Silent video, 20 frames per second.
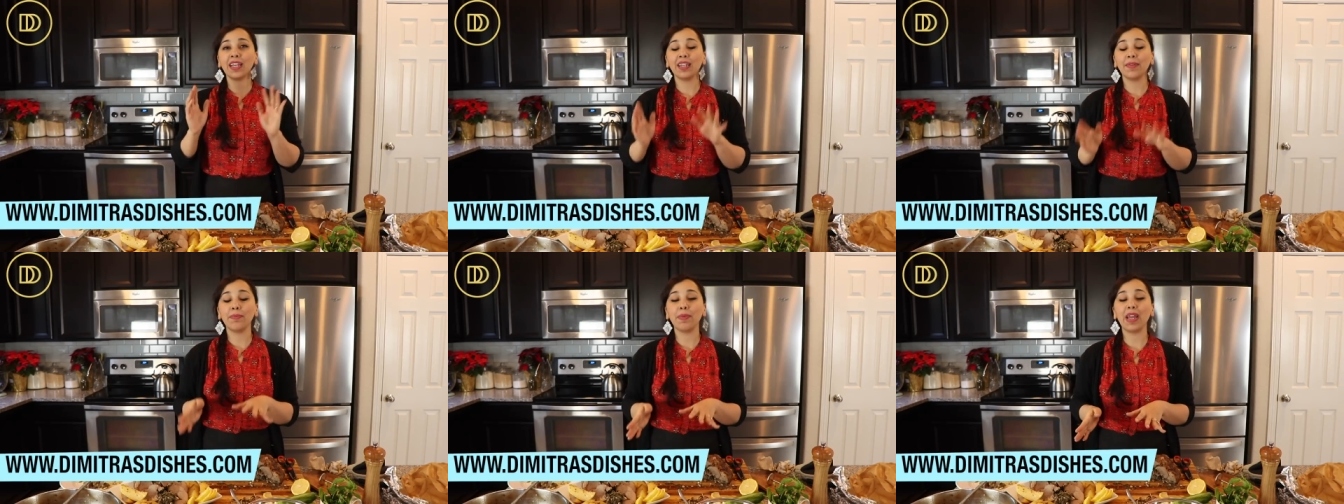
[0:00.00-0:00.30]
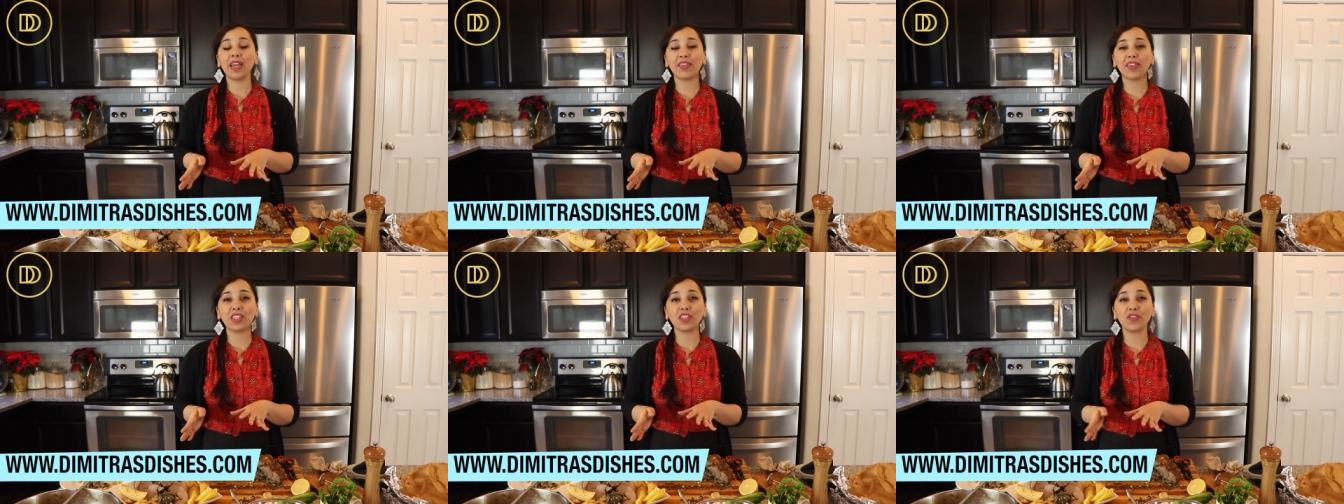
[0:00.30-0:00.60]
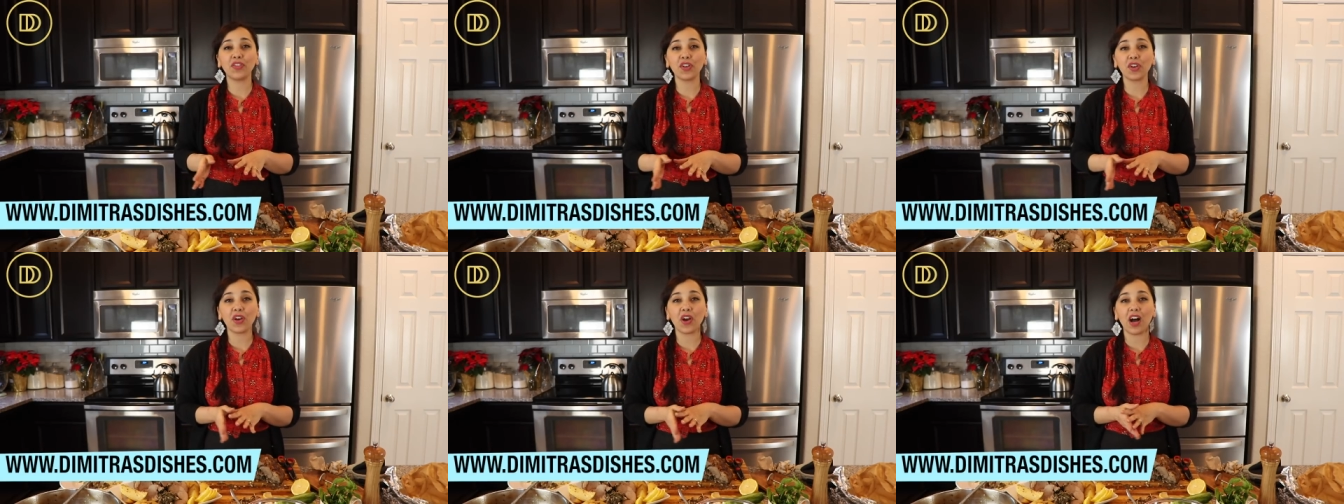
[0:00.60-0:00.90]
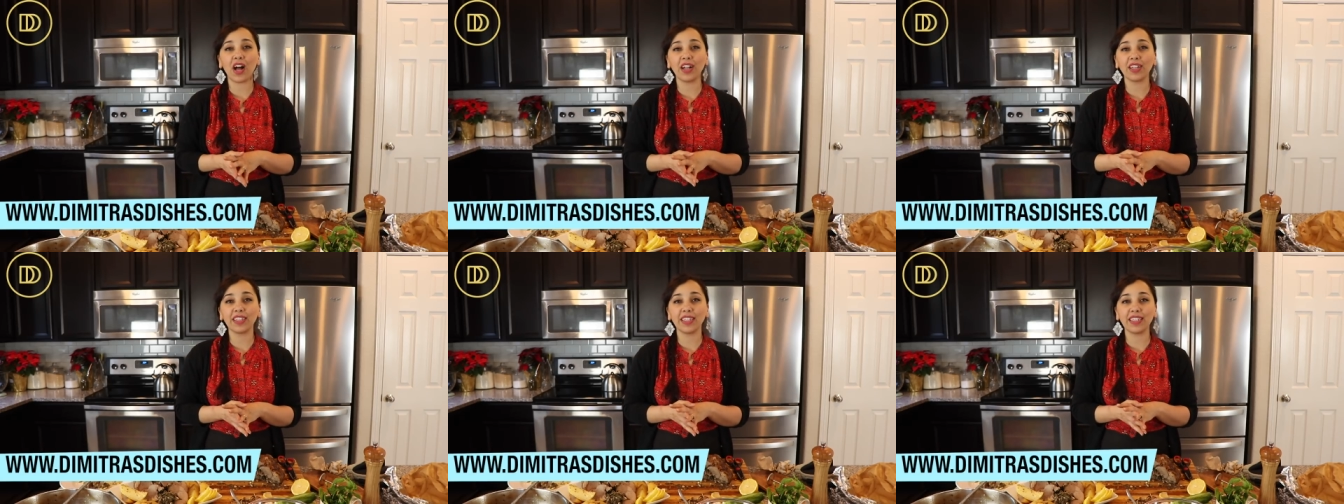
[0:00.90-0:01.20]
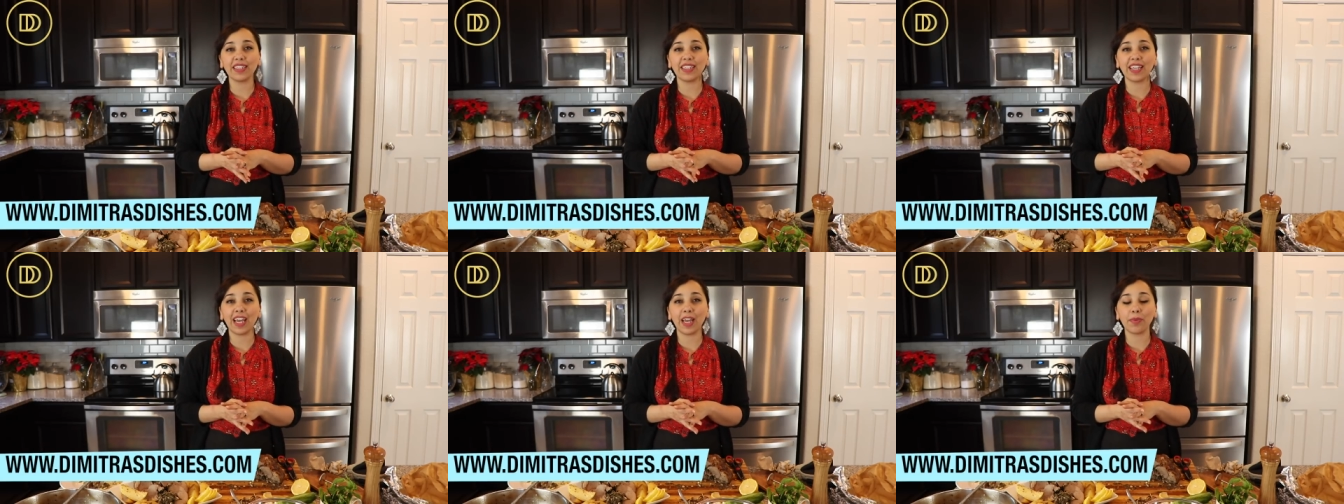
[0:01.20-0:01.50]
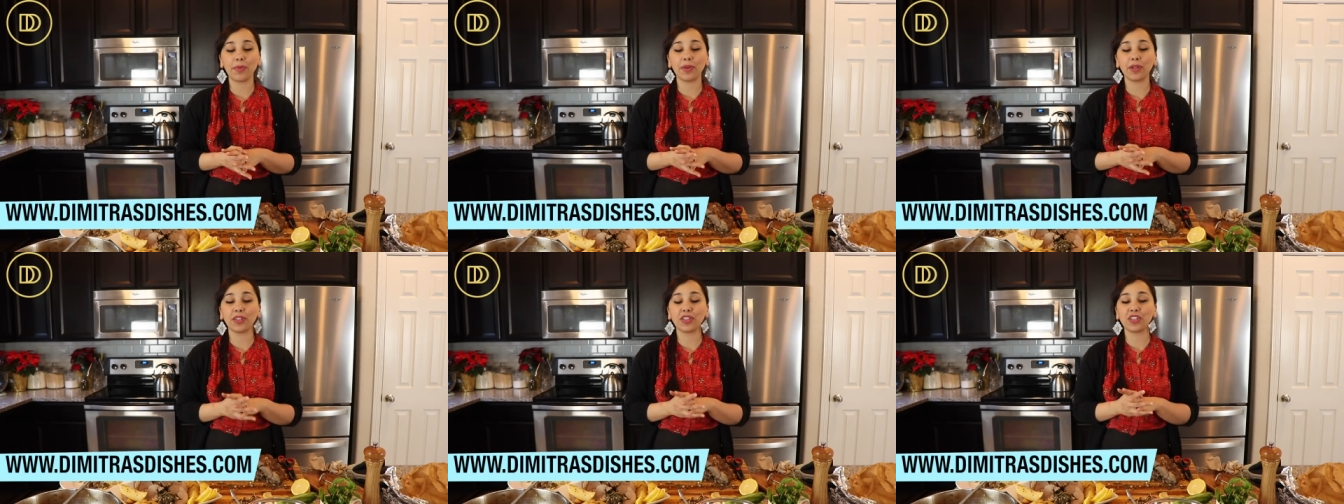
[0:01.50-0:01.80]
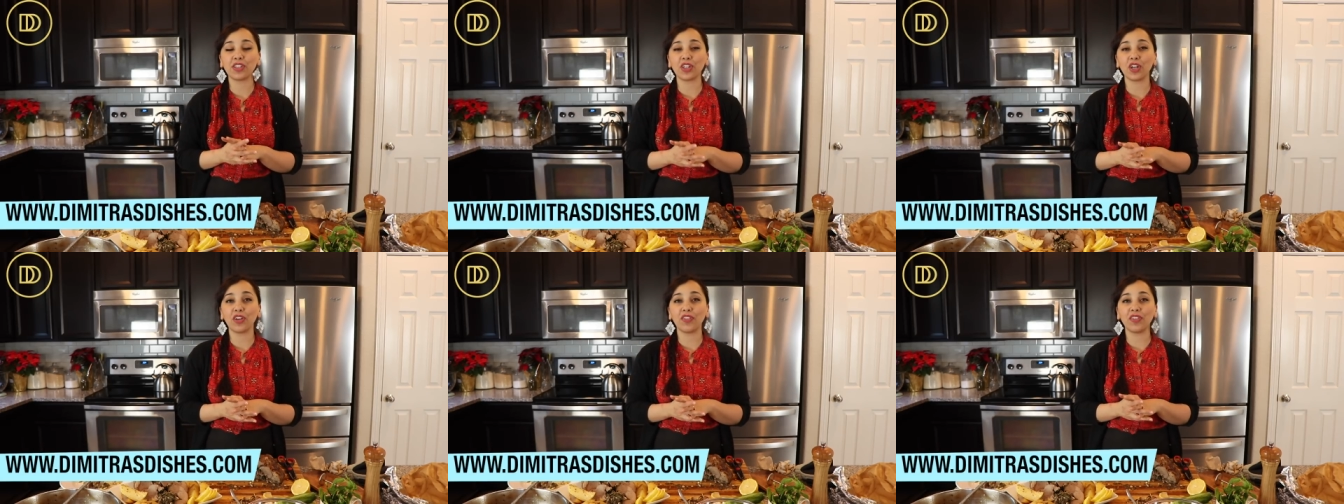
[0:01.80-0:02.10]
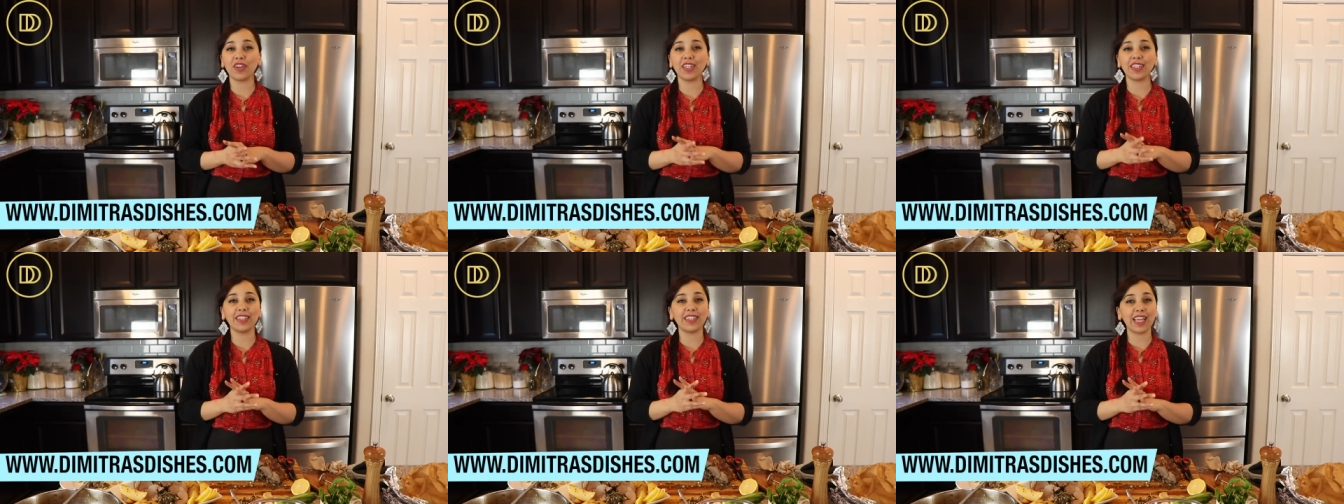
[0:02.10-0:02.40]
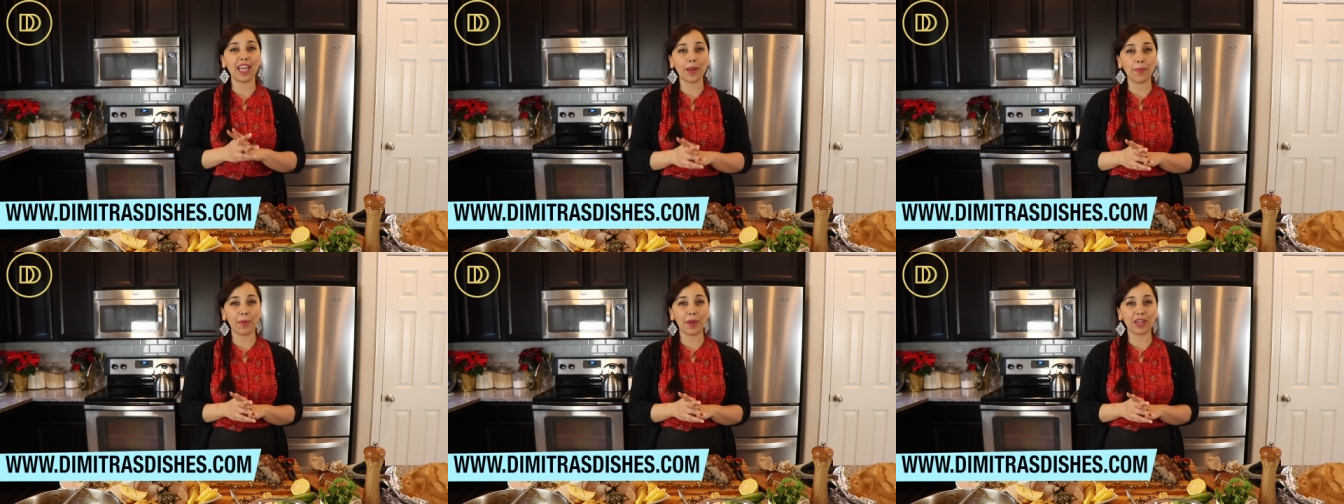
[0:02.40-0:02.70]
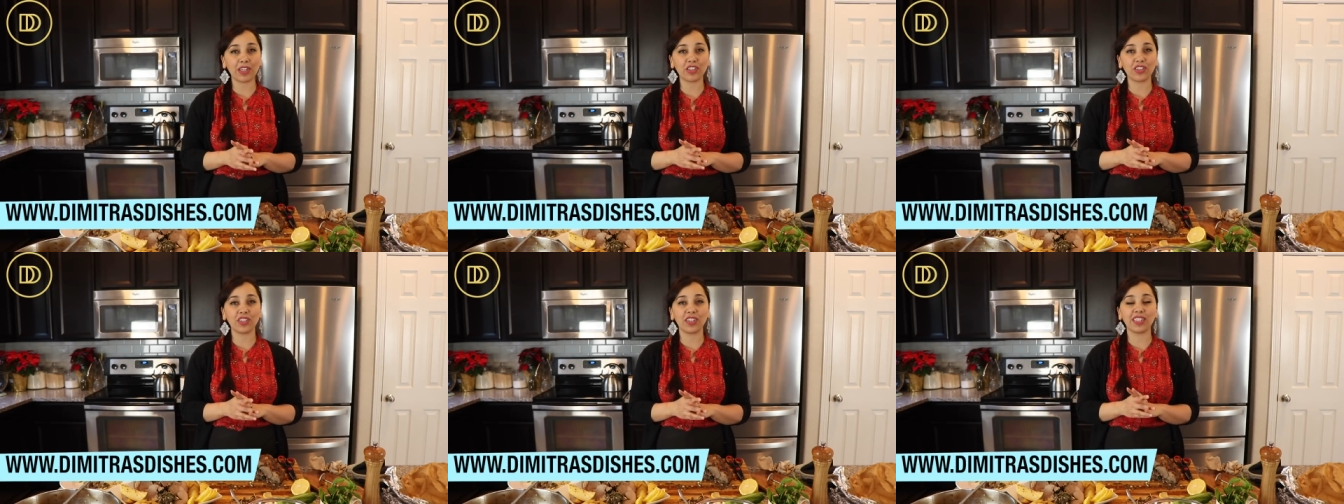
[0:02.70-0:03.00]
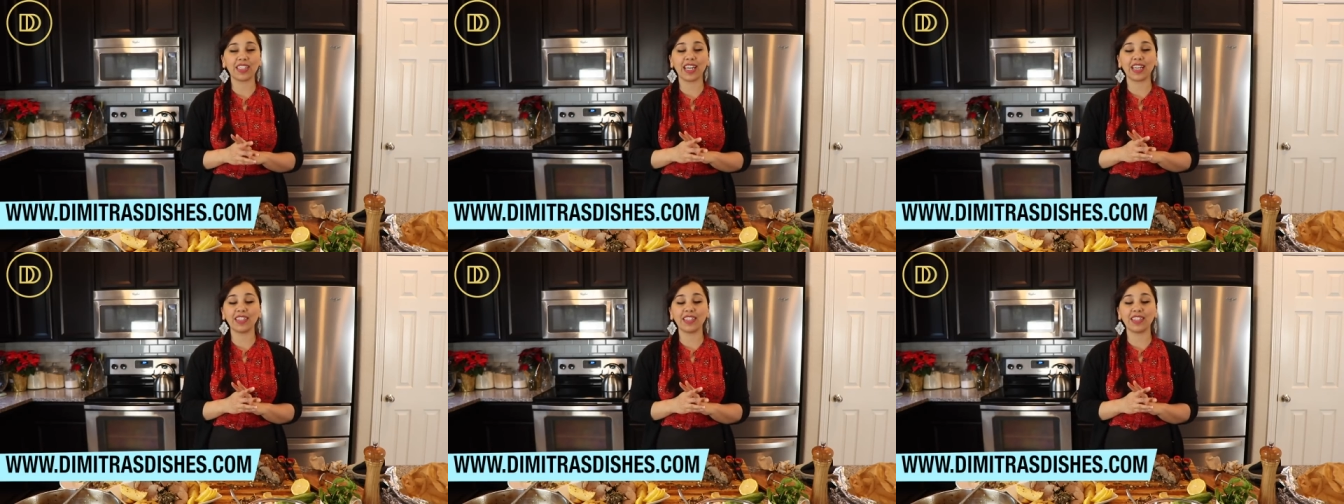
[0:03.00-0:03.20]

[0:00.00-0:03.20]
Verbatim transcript: Make this for your holiday table, serve it, take pictures,